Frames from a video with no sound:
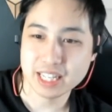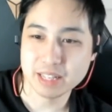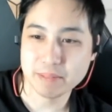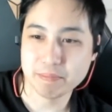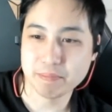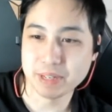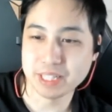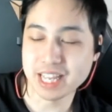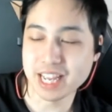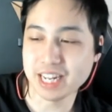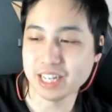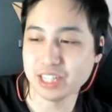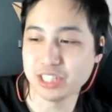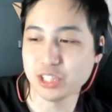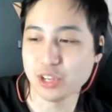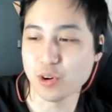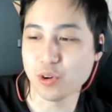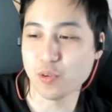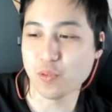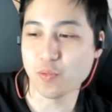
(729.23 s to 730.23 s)
but then,
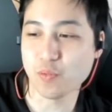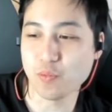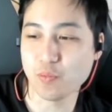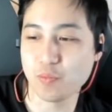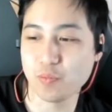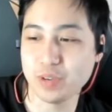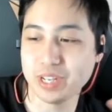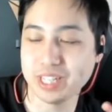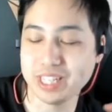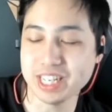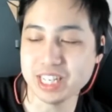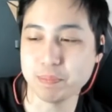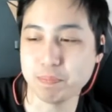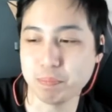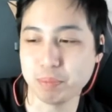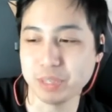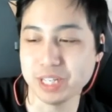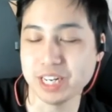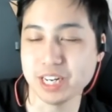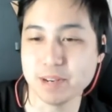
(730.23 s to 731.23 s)
so we did
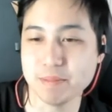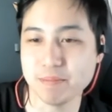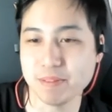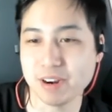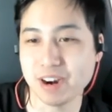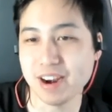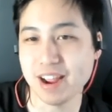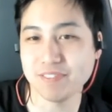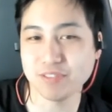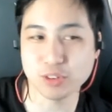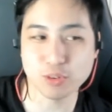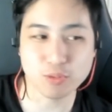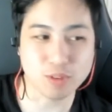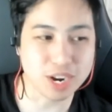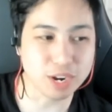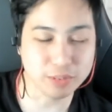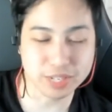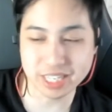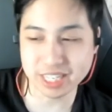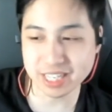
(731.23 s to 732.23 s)
split up after a
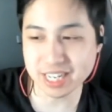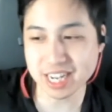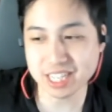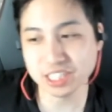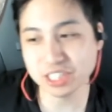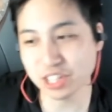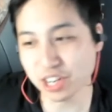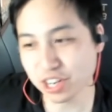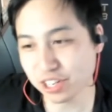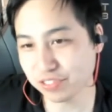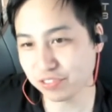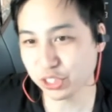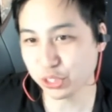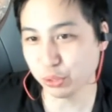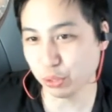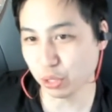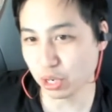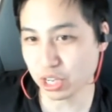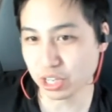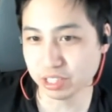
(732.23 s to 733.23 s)
while. We didn't actually talk for
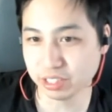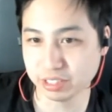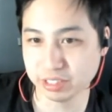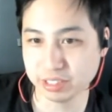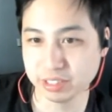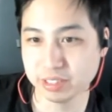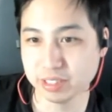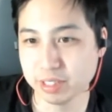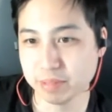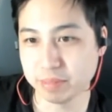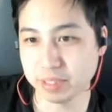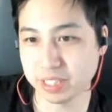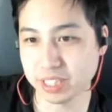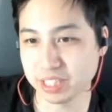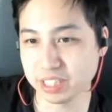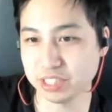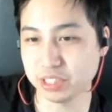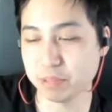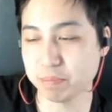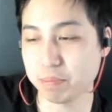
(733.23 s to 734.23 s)
too long
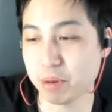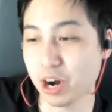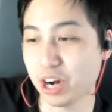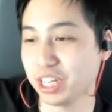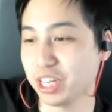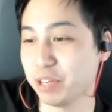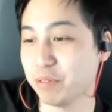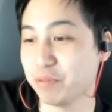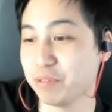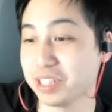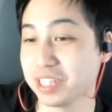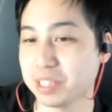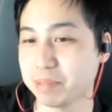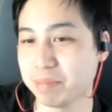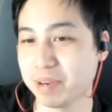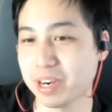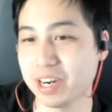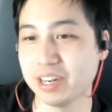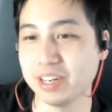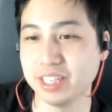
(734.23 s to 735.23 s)
because their parking was
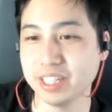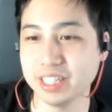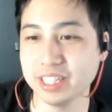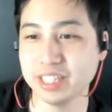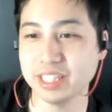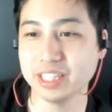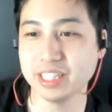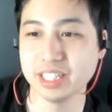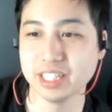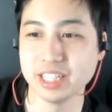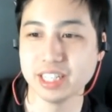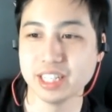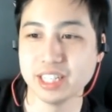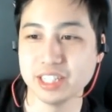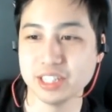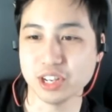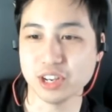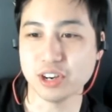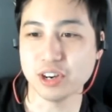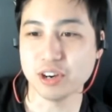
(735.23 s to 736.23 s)
expiring.
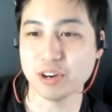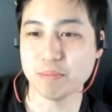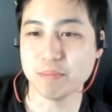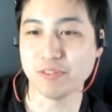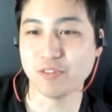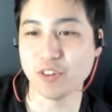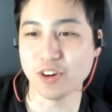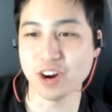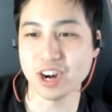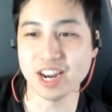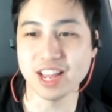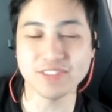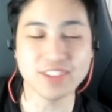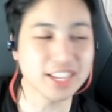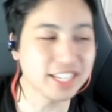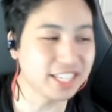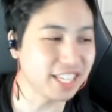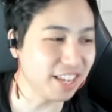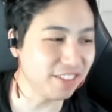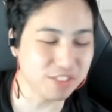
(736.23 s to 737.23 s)
So before I left,
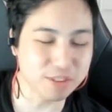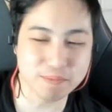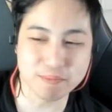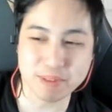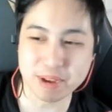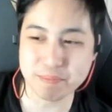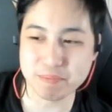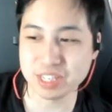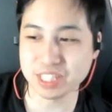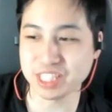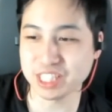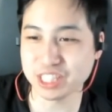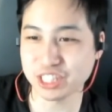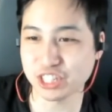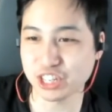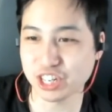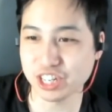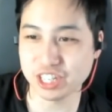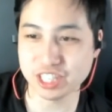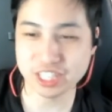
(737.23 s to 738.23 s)
I gave them my business
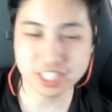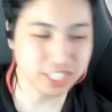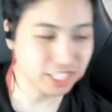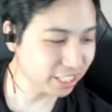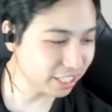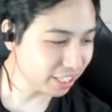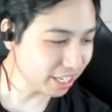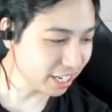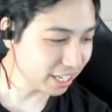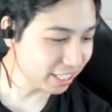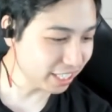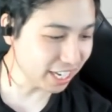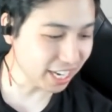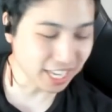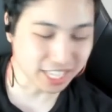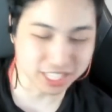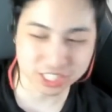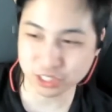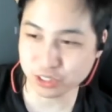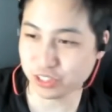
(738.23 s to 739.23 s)
card. I think
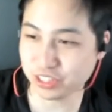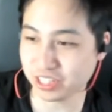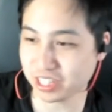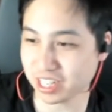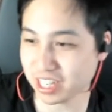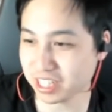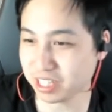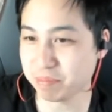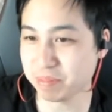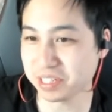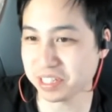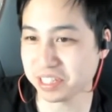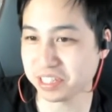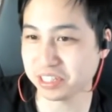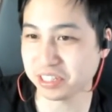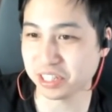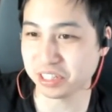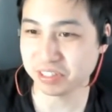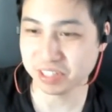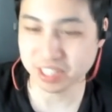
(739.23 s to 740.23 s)
I showed you guys the business
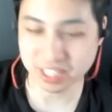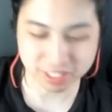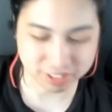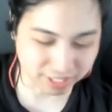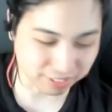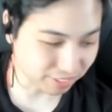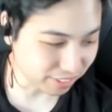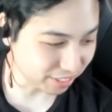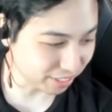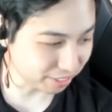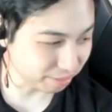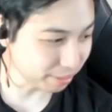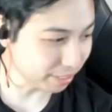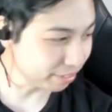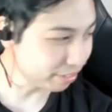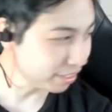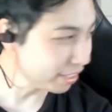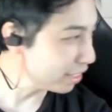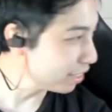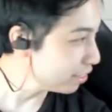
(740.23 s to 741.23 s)
card, right? I don't have it on
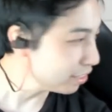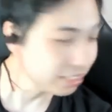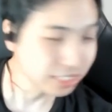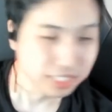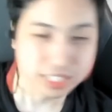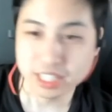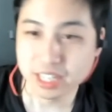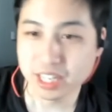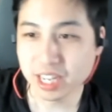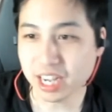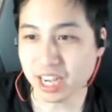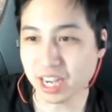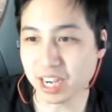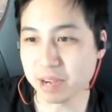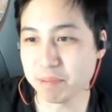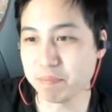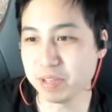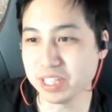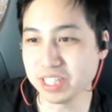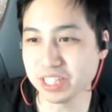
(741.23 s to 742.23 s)
me right now.
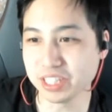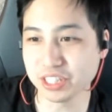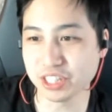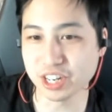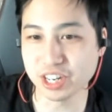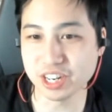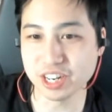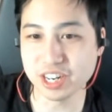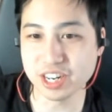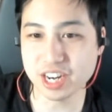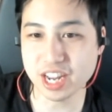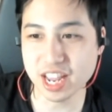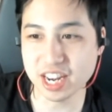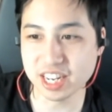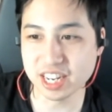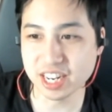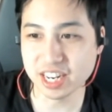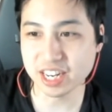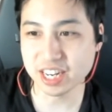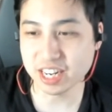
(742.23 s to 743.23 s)
Uh, business card. And
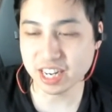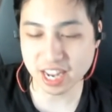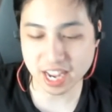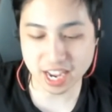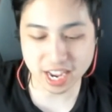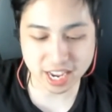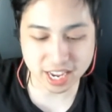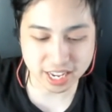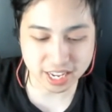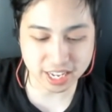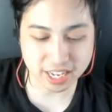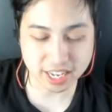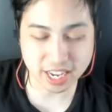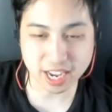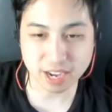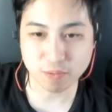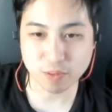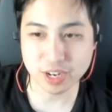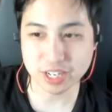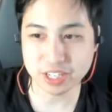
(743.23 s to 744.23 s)
then I,
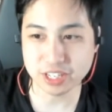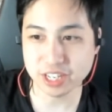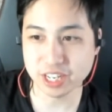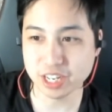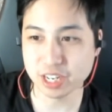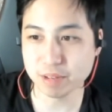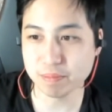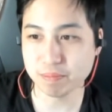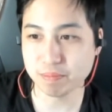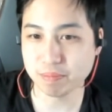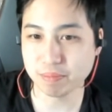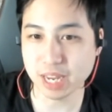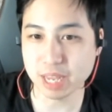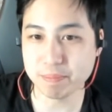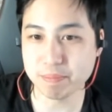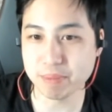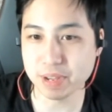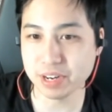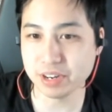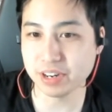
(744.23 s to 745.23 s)
I went to hit up
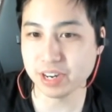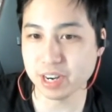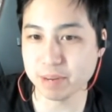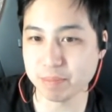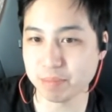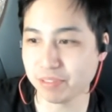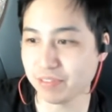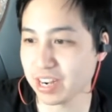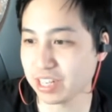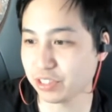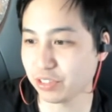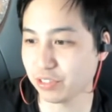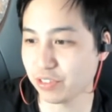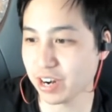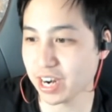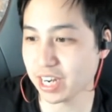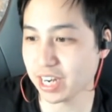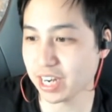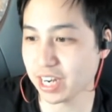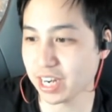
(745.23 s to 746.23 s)
Lightbender and Professor
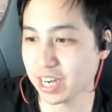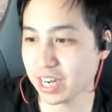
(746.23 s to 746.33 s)
Ragna.